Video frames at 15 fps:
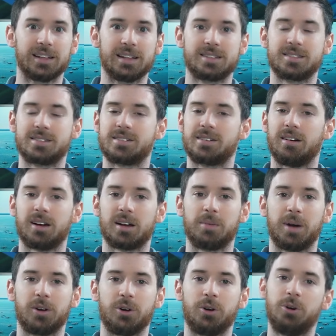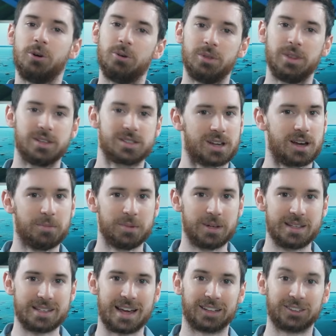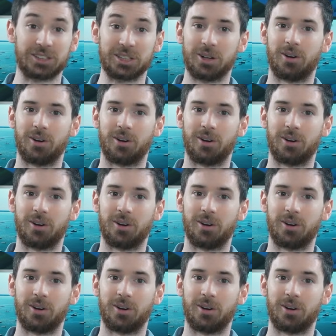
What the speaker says: let's talk about who these companies actually